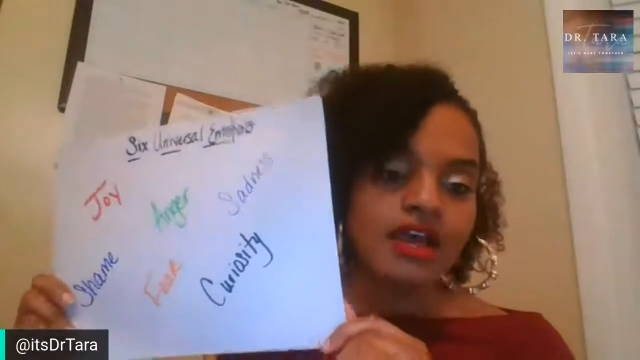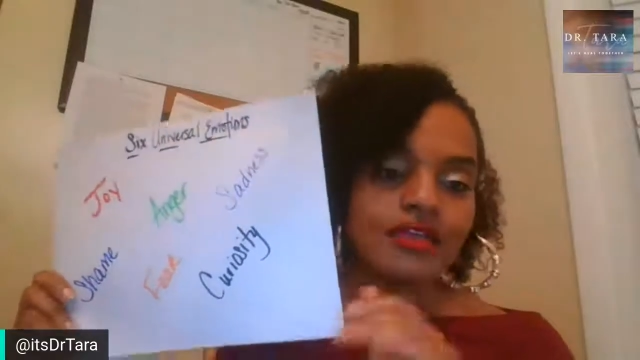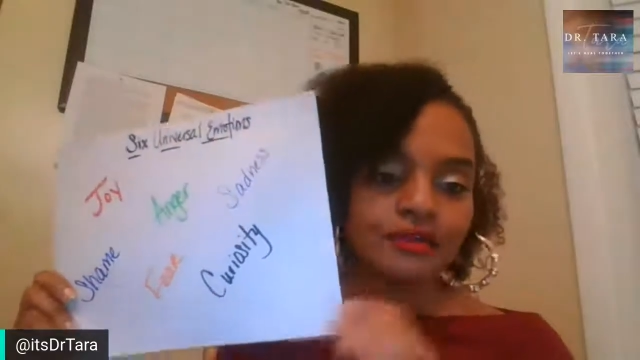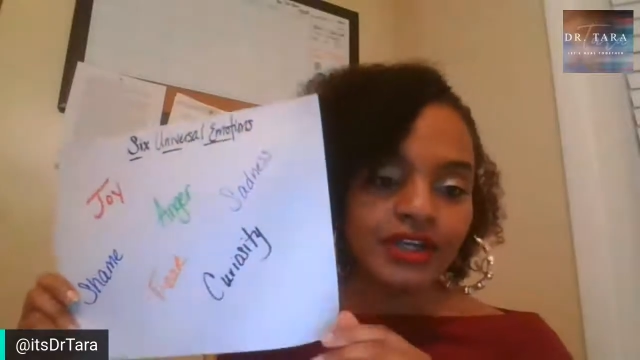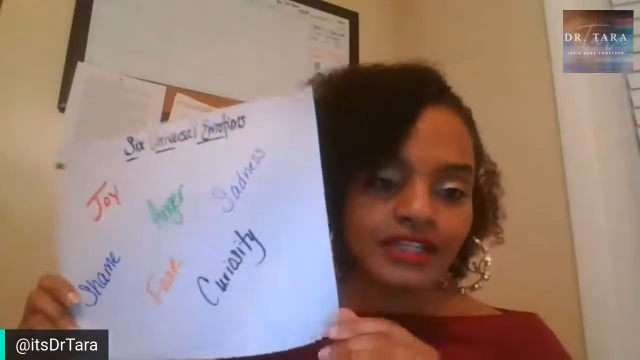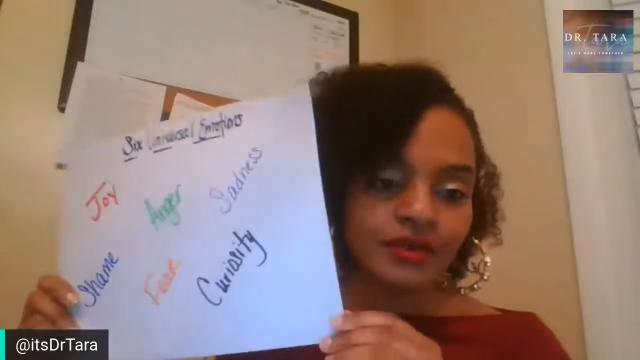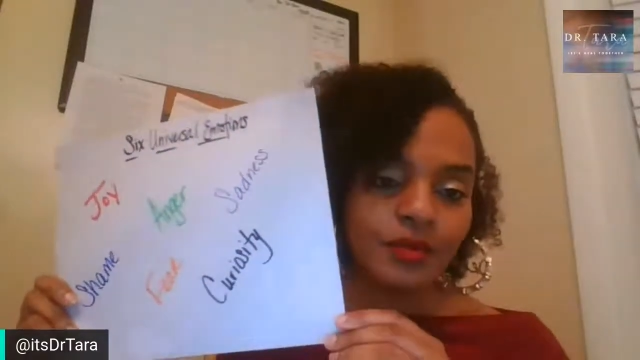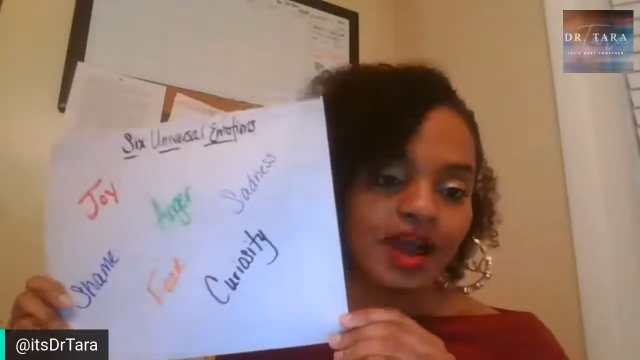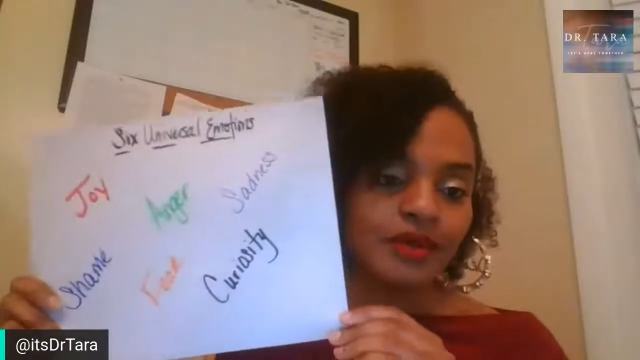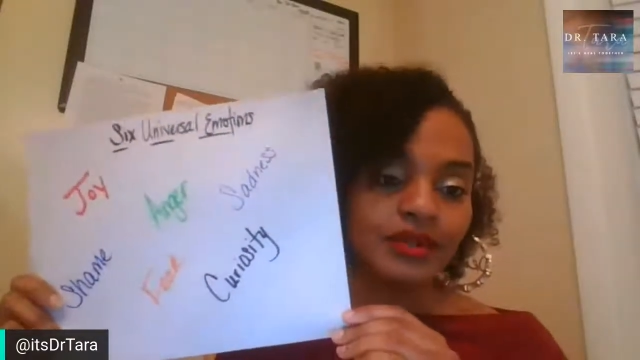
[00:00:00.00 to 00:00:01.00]
The reason
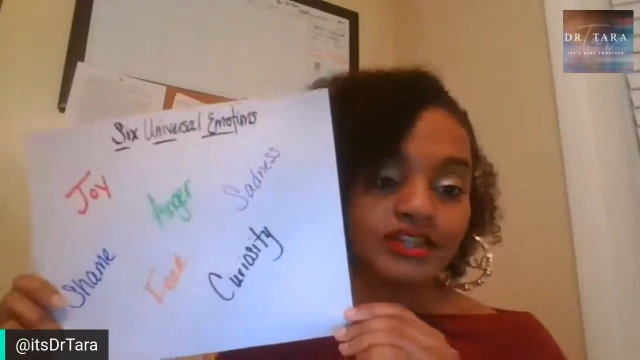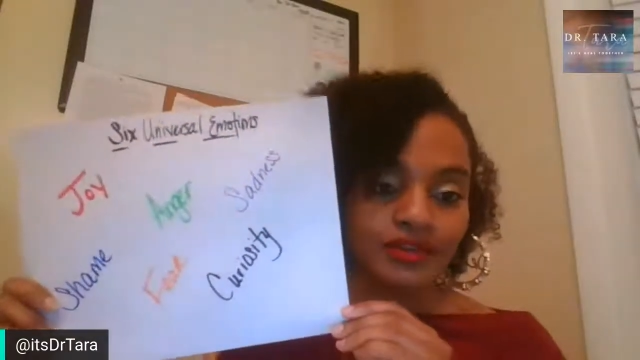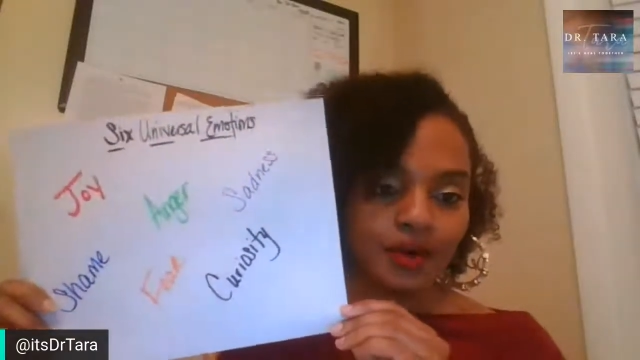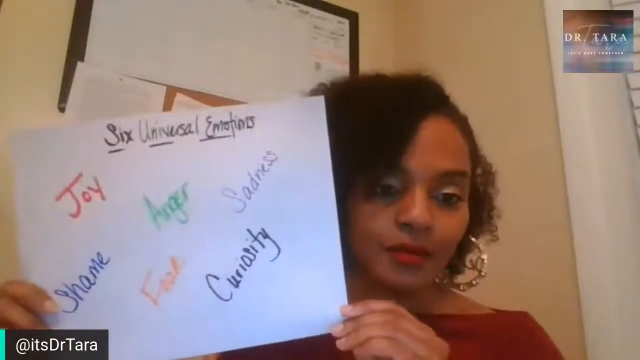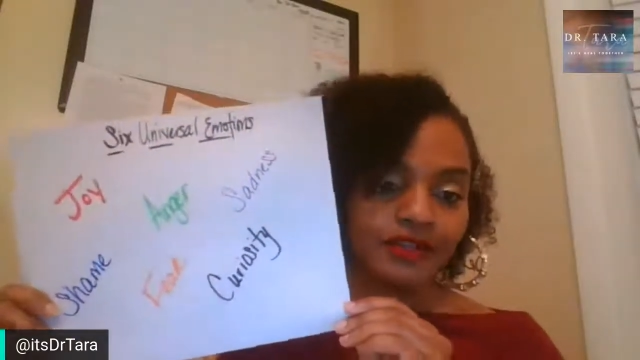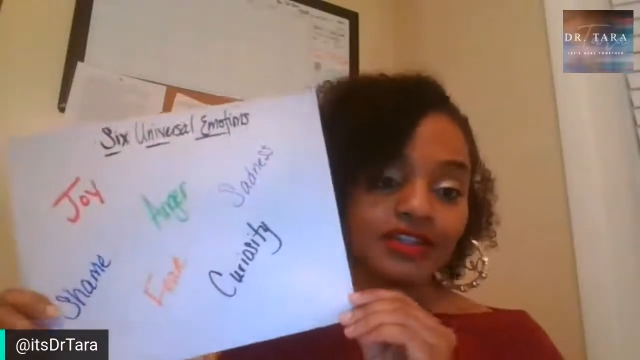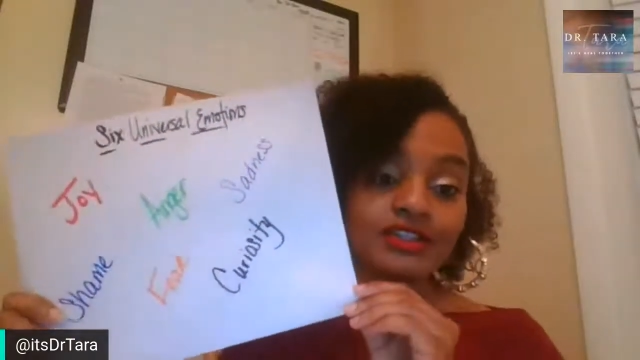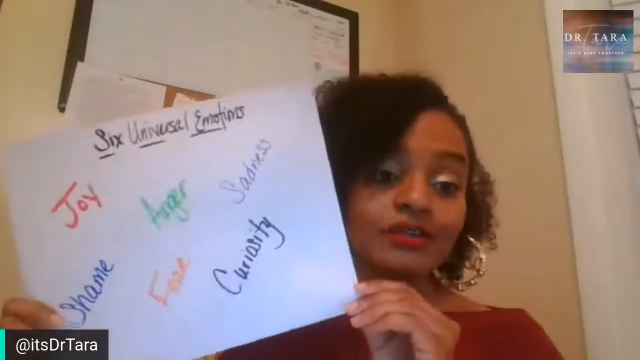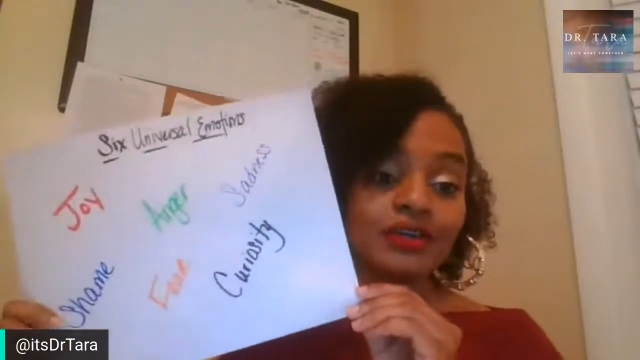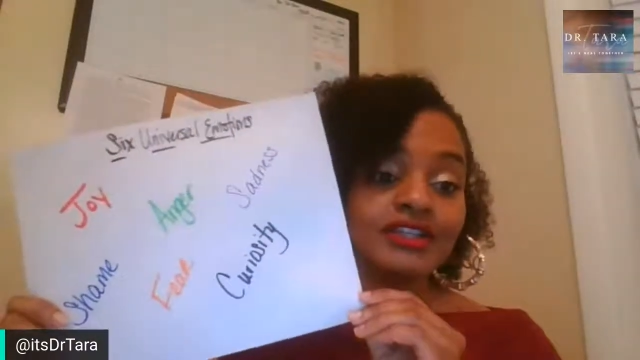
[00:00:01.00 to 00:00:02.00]
why we start with these,
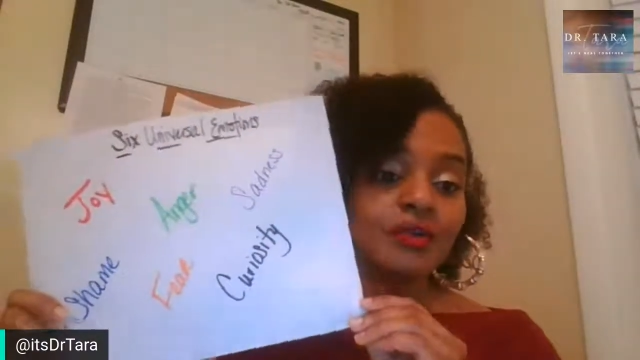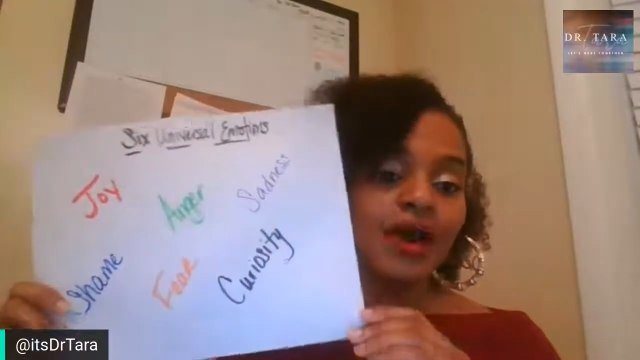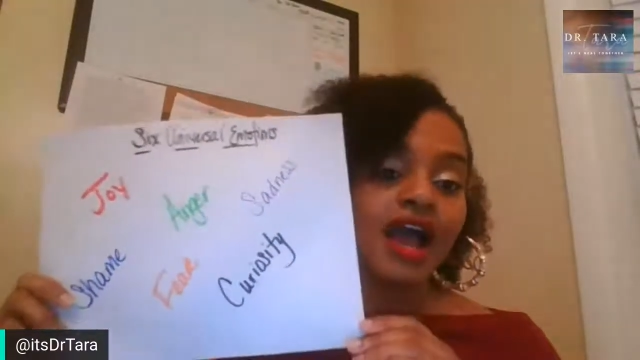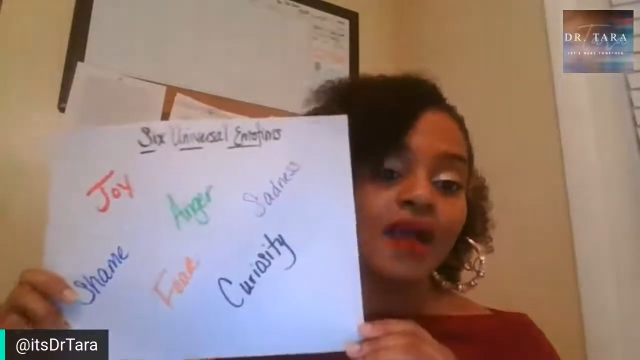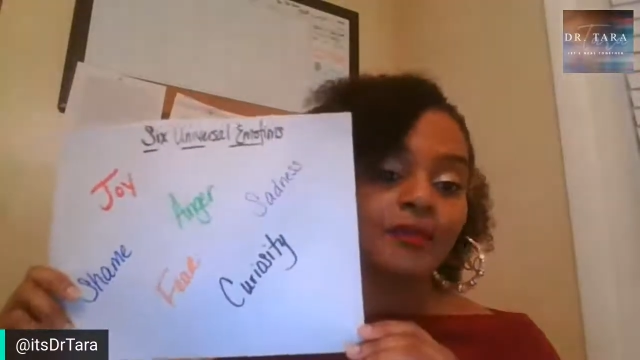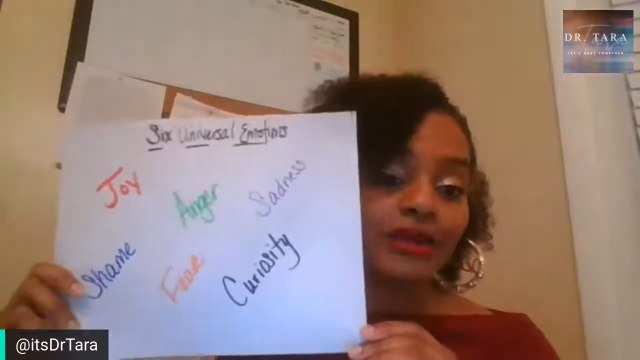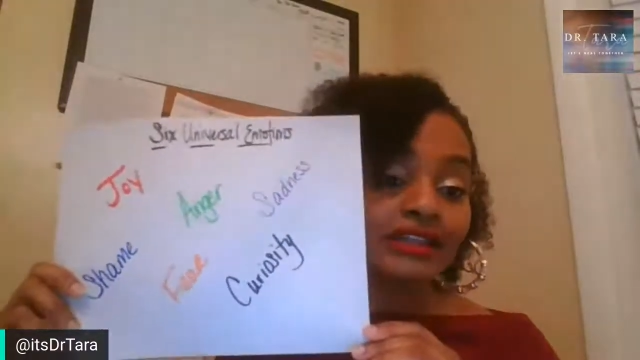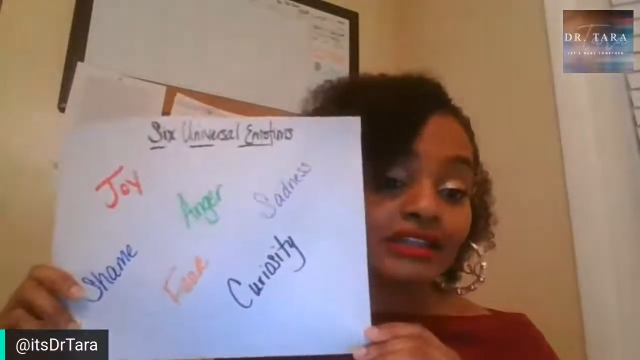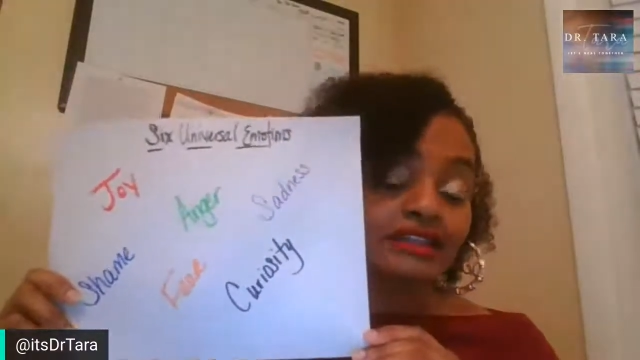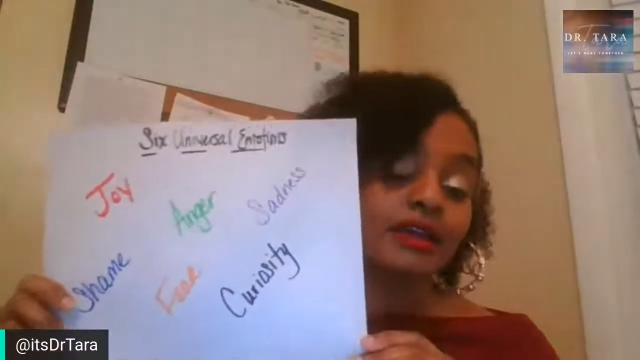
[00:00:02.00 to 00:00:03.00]
the reason why I bring
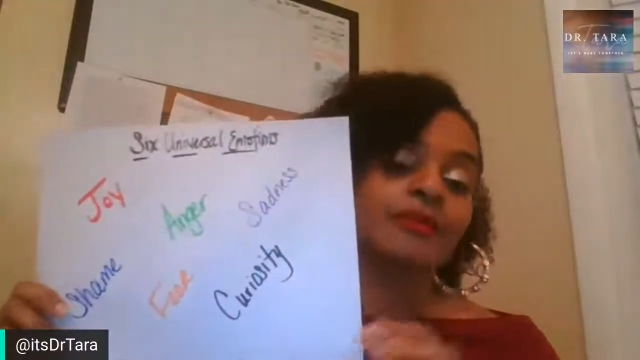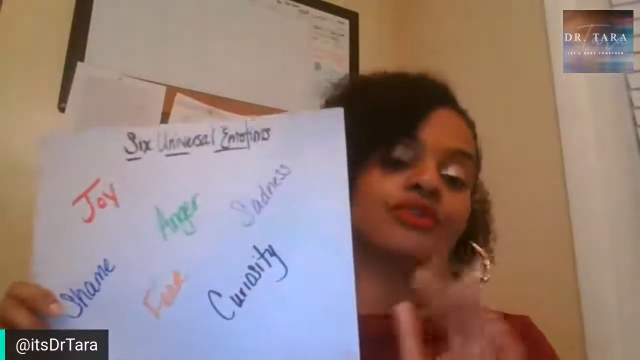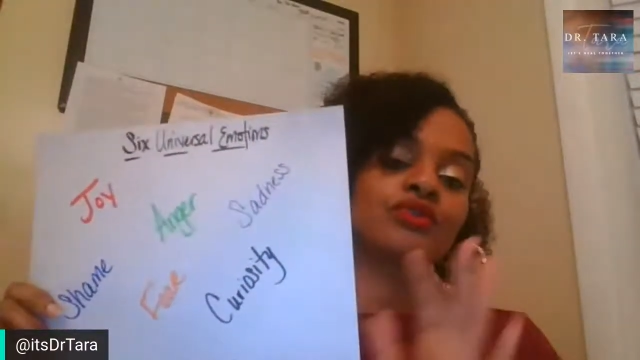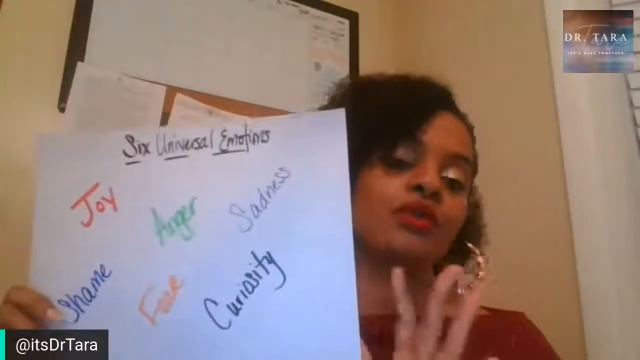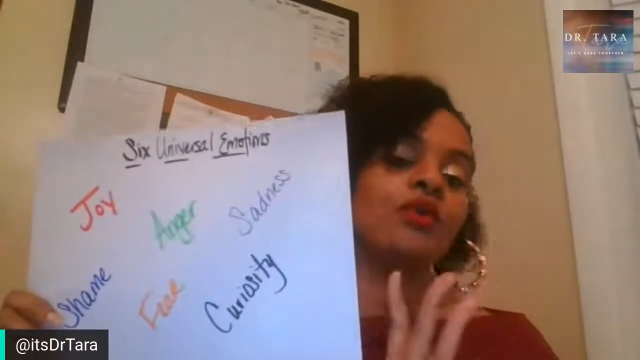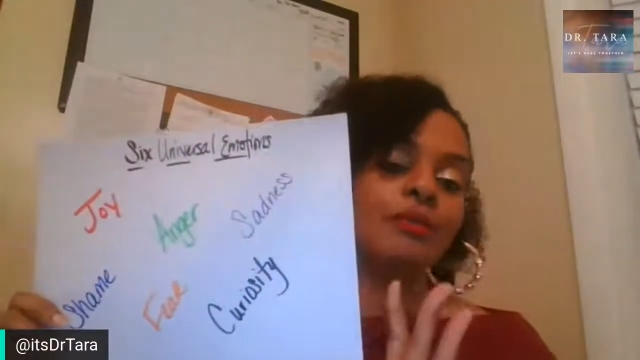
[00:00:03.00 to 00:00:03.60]
these up so